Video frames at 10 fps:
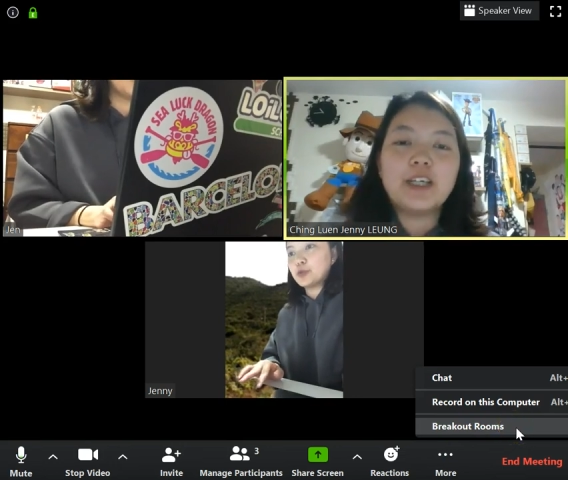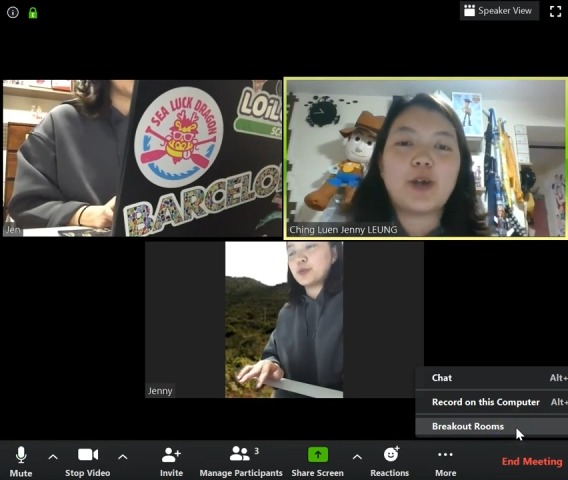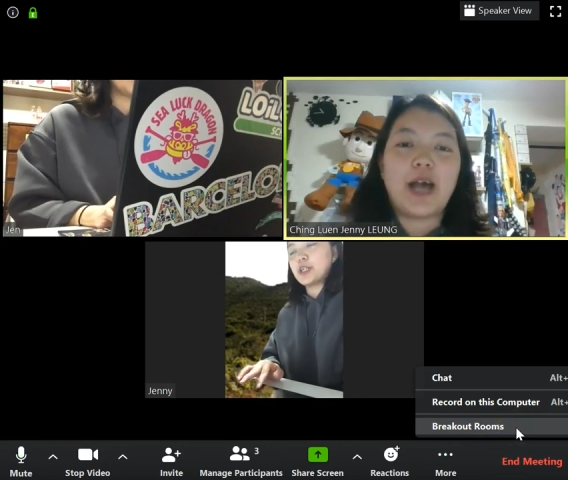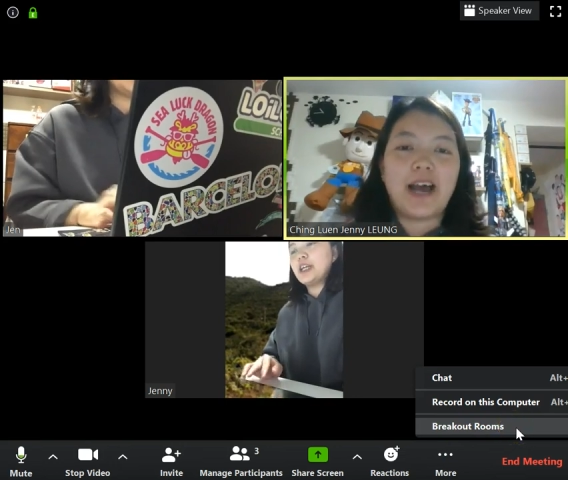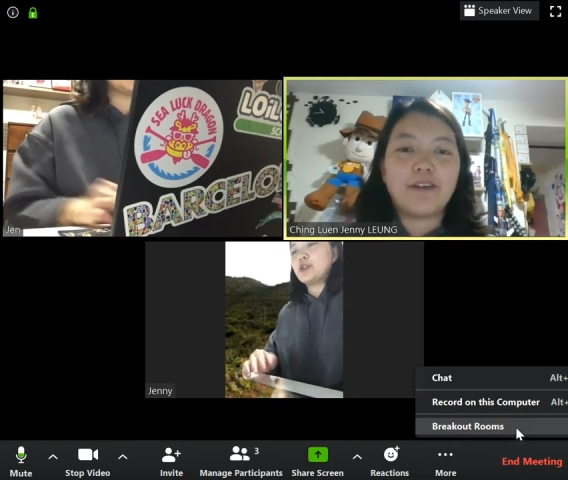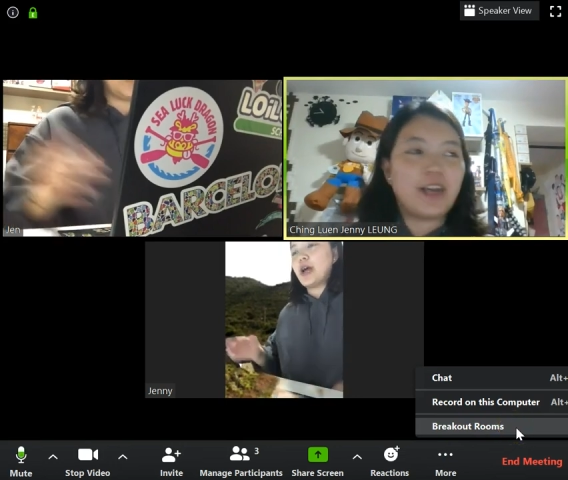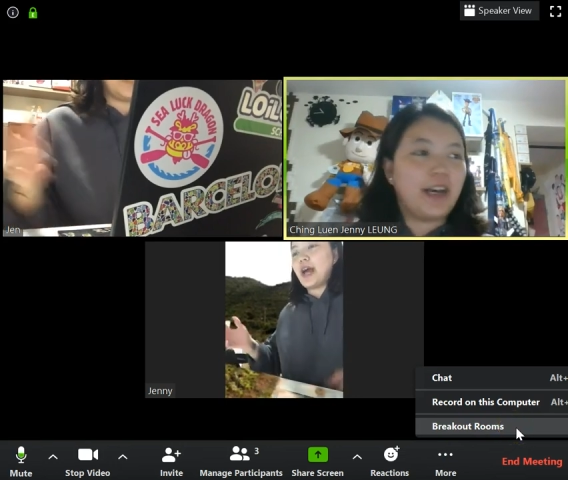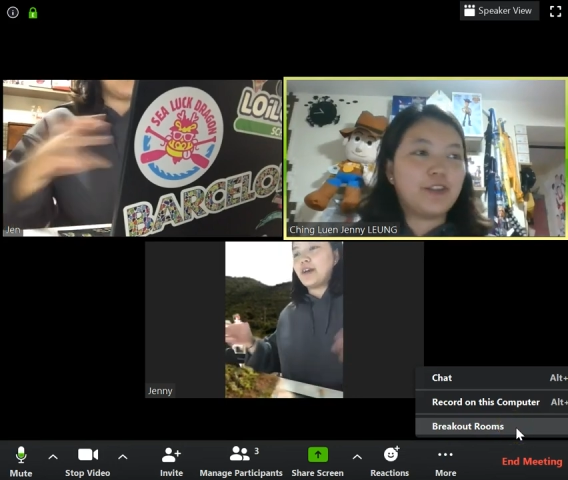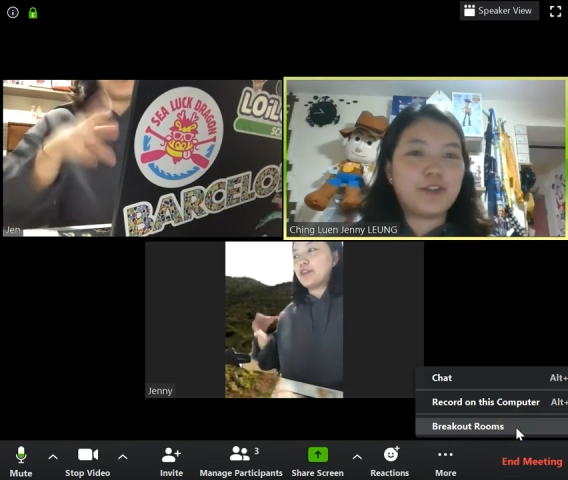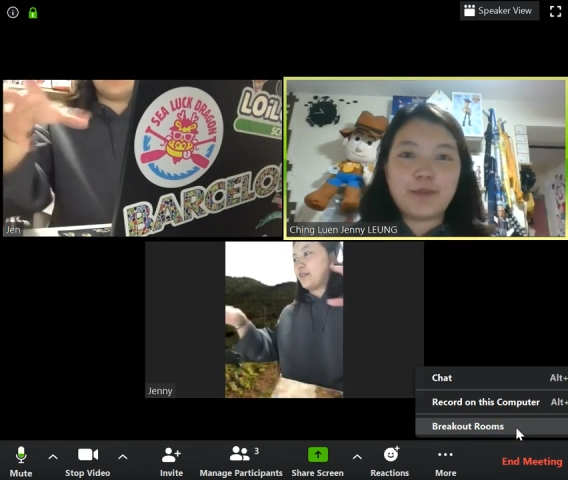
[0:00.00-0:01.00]
So I have to
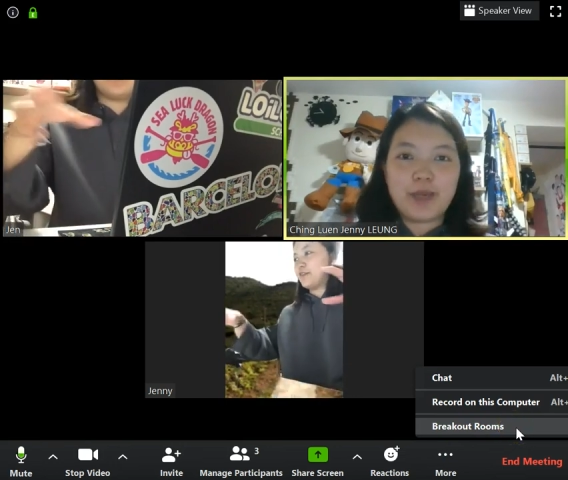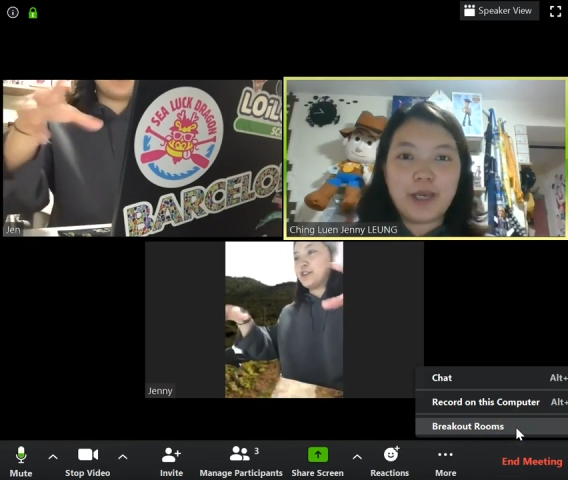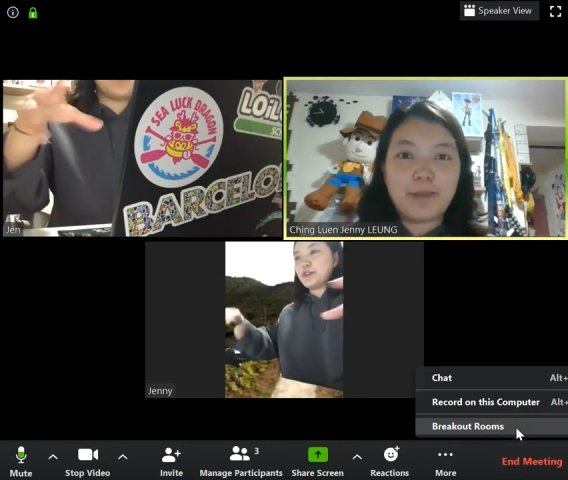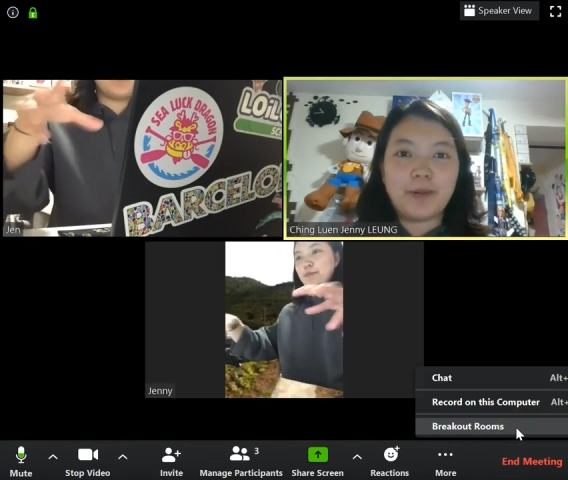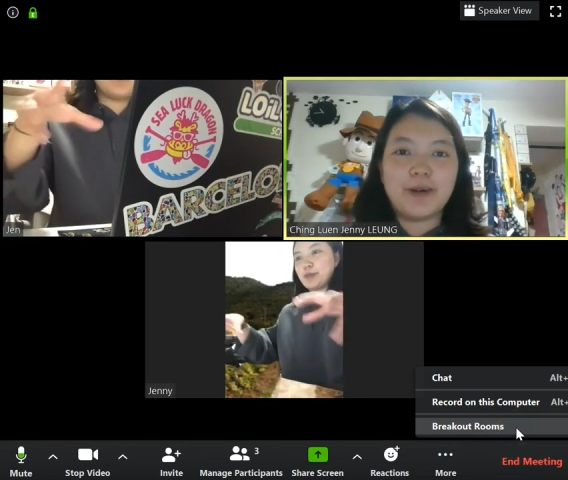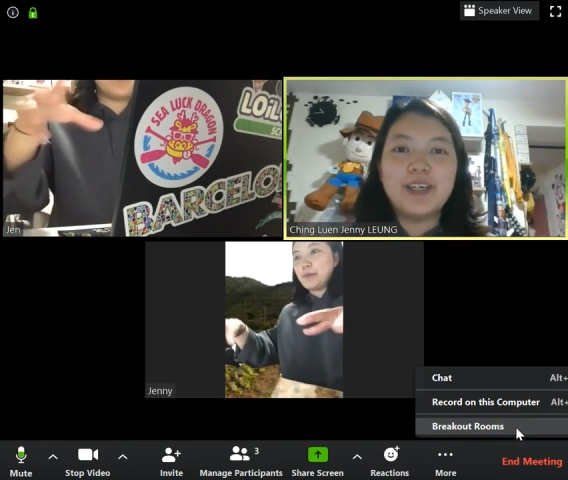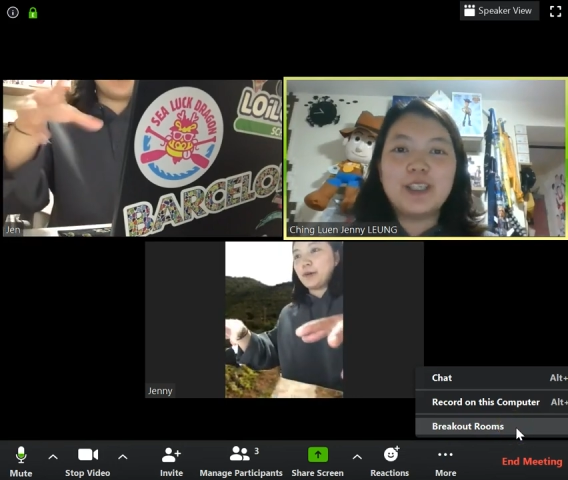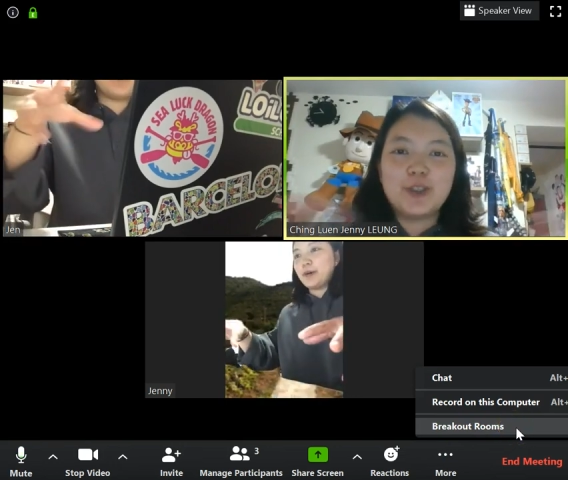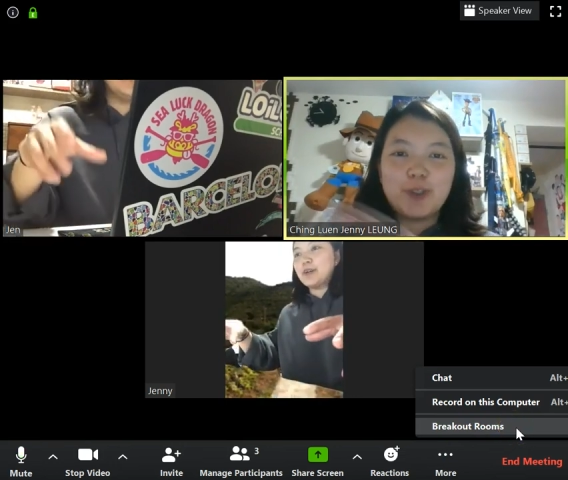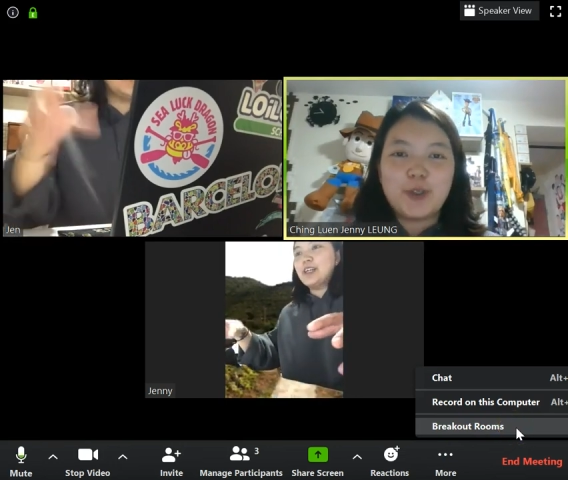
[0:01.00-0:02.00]
have different people to